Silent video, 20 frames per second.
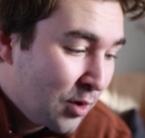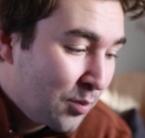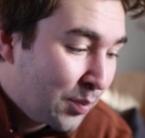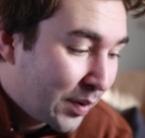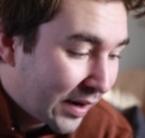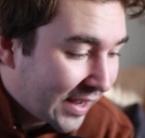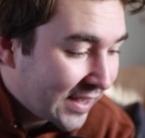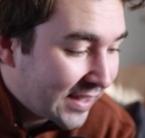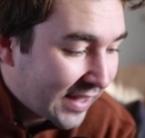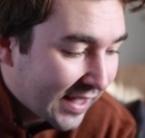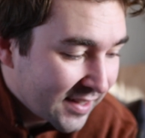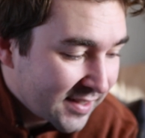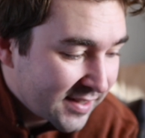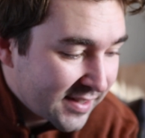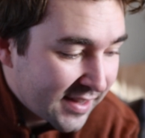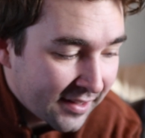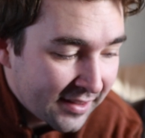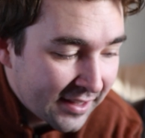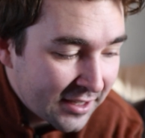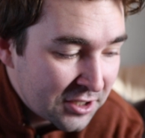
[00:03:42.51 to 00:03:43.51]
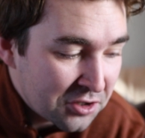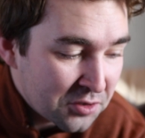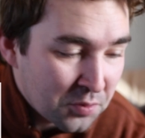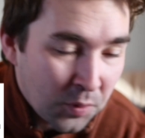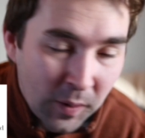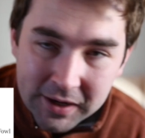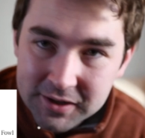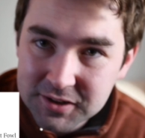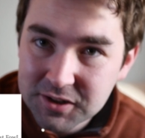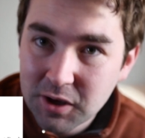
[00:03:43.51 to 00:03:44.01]
But I guess that they just
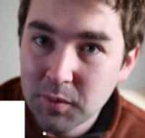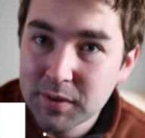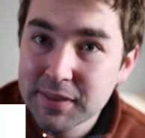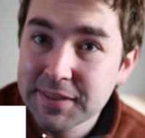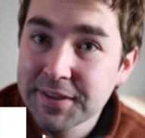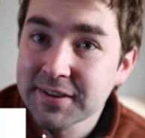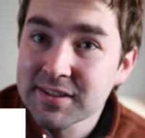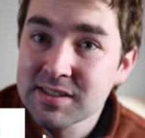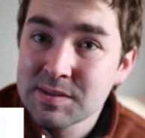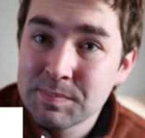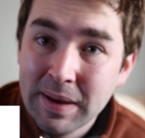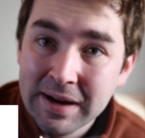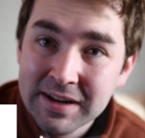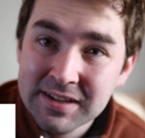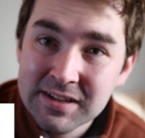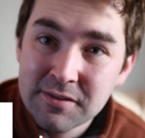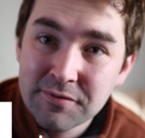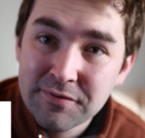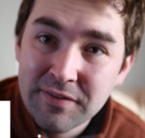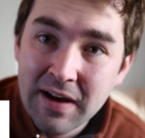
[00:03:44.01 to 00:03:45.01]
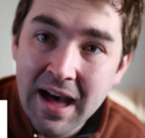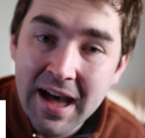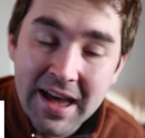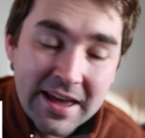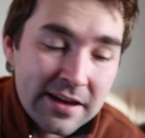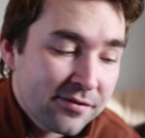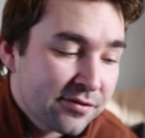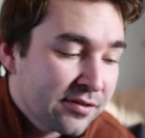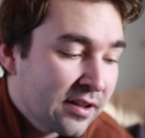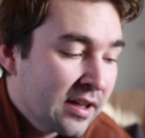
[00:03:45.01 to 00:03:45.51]
wanted to go with the expected
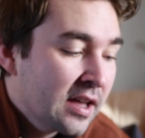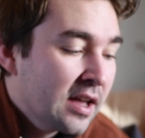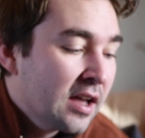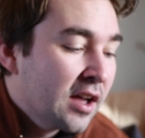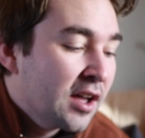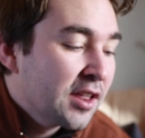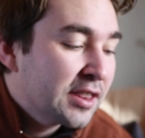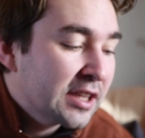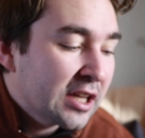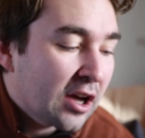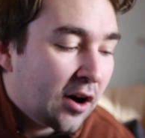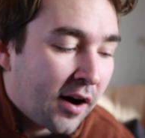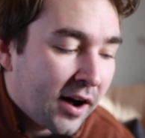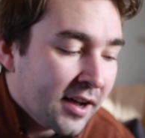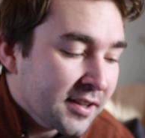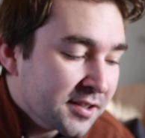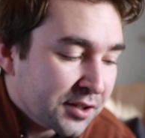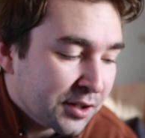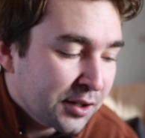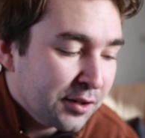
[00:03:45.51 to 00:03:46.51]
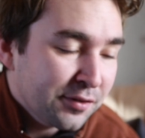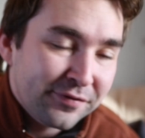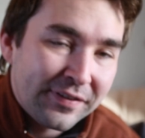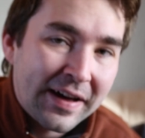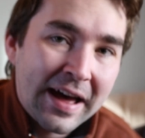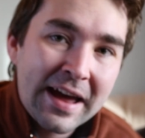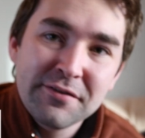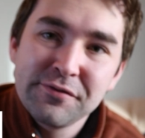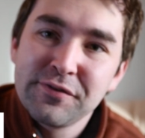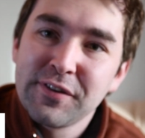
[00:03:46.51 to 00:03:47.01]
5. The Oscar
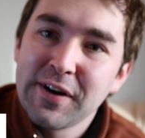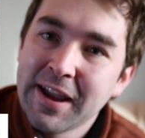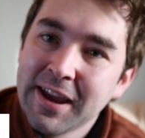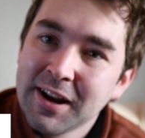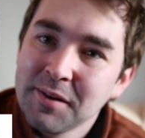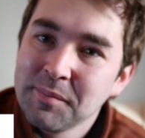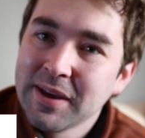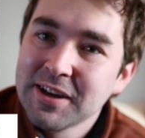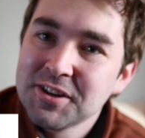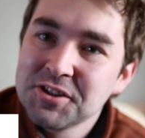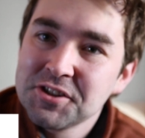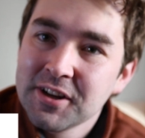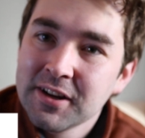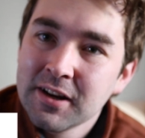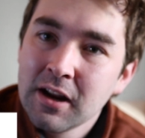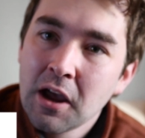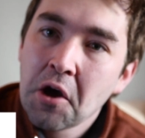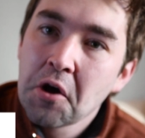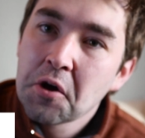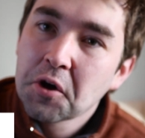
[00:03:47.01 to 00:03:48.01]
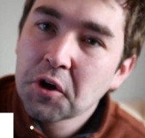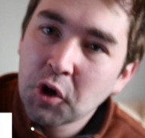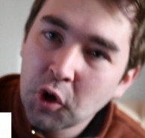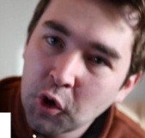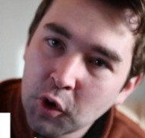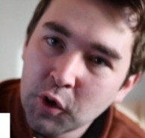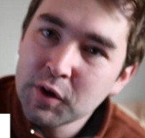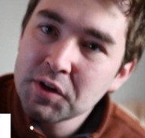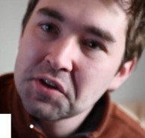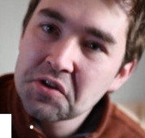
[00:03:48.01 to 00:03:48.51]
5 for animation
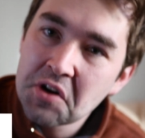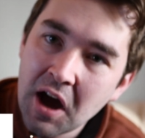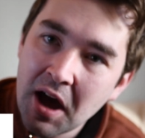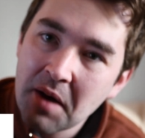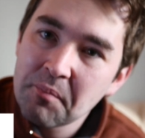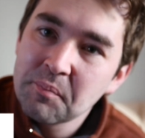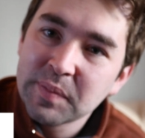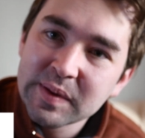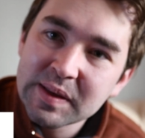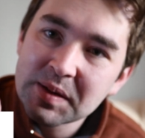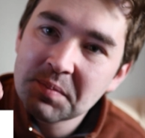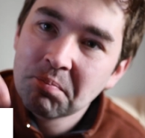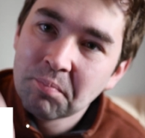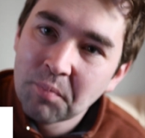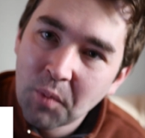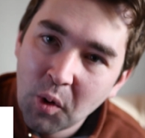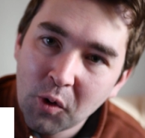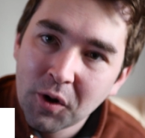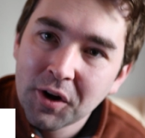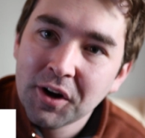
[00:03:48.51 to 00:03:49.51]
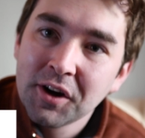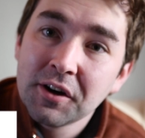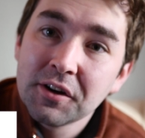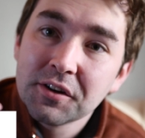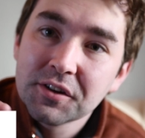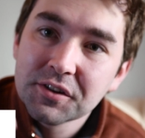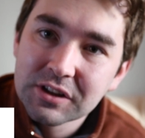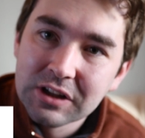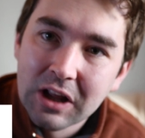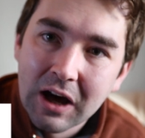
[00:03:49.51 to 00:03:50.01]
could not be more
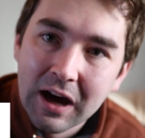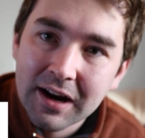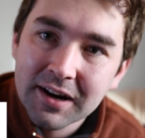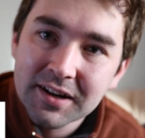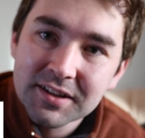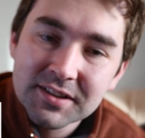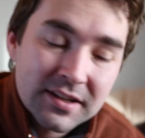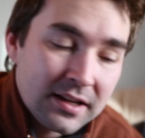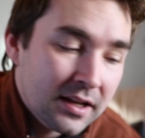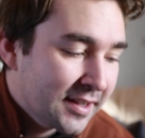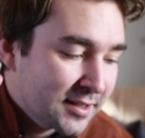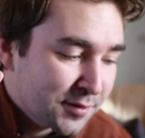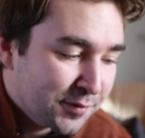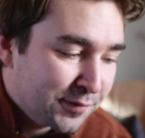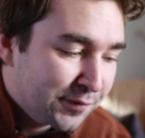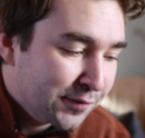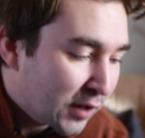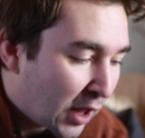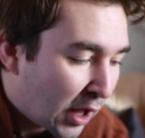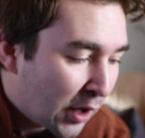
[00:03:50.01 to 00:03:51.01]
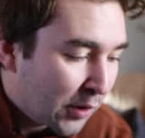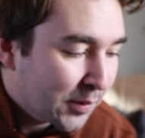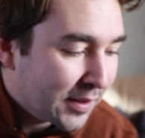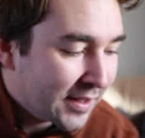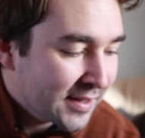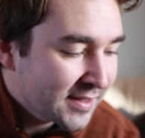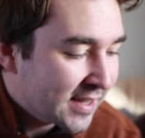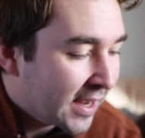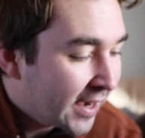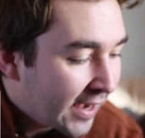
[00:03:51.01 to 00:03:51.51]
locked. It's Flow,
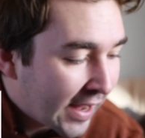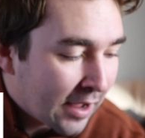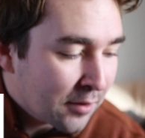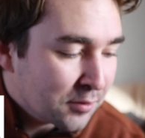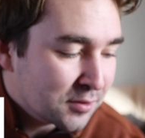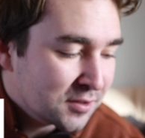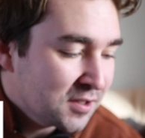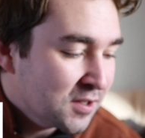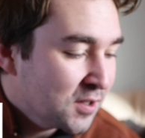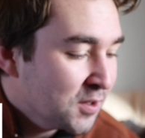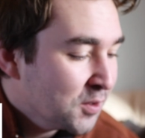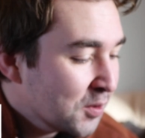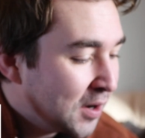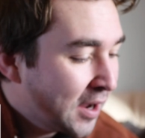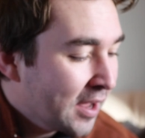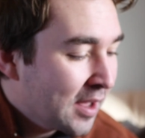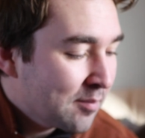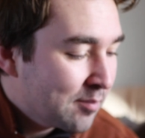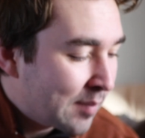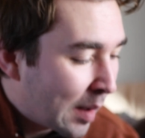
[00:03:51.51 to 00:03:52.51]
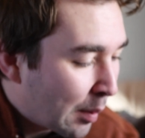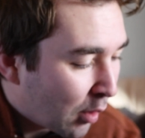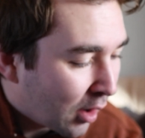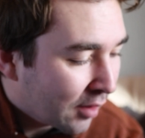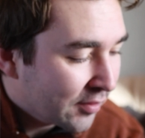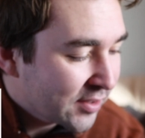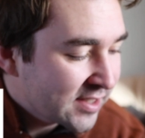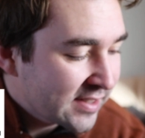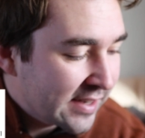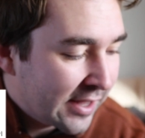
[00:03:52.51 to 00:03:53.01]
Inside Out 2, Memoir
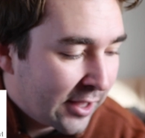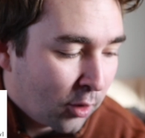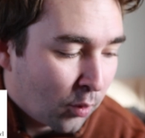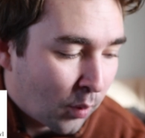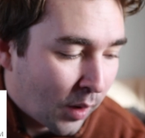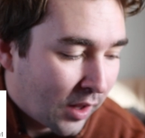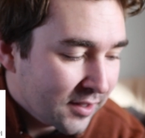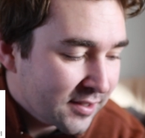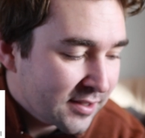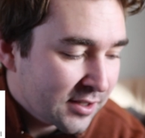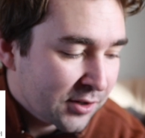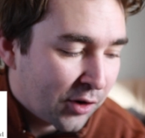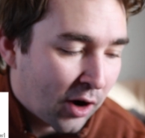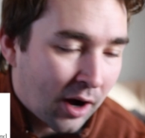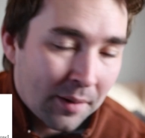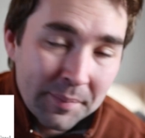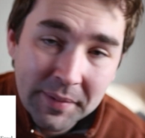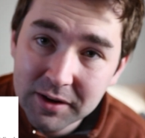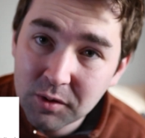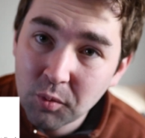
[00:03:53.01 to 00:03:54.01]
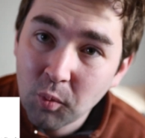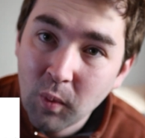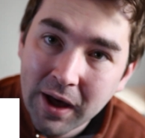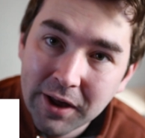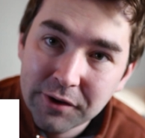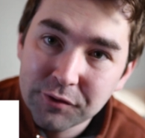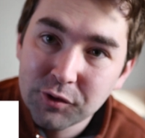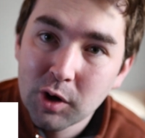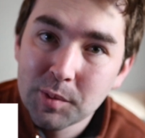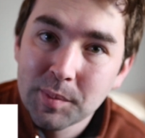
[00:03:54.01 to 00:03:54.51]
of a Snail, Wallace and Gromit,
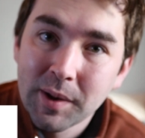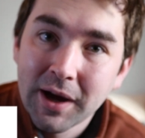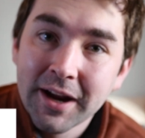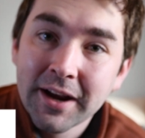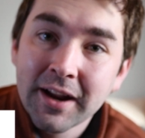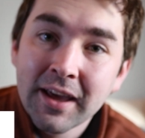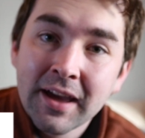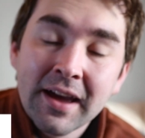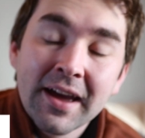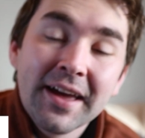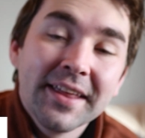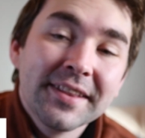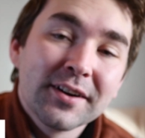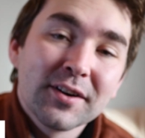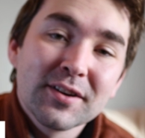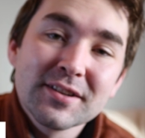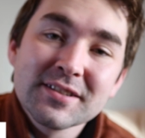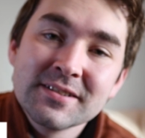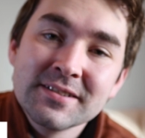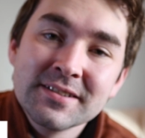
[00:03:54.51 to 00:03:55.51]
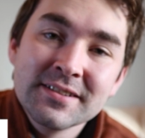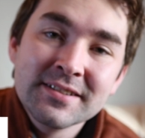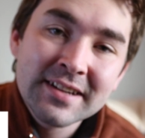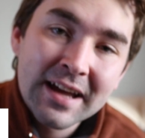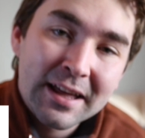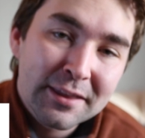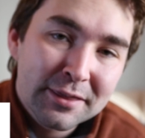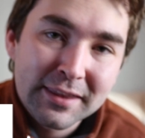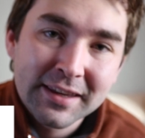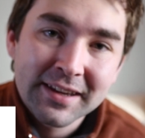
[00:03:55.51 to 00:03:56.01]
Wild Robot, and there is
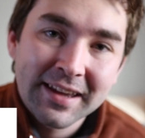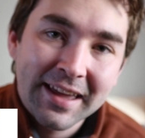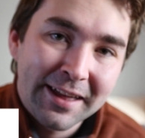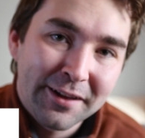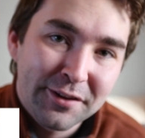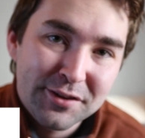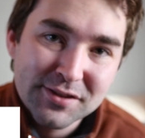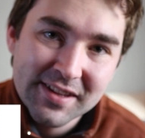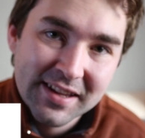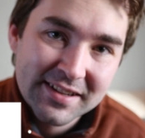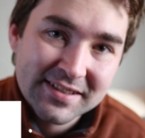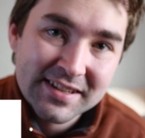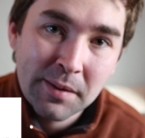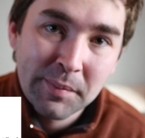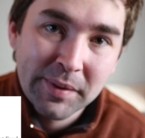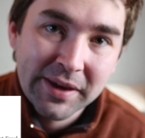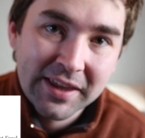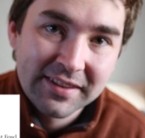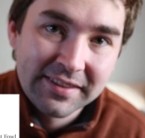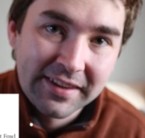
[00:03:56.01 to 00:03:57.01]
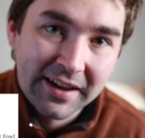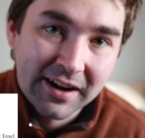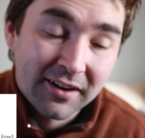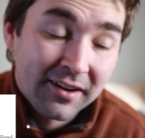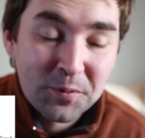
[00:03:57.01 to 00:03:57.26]
nothing else that's coming in there.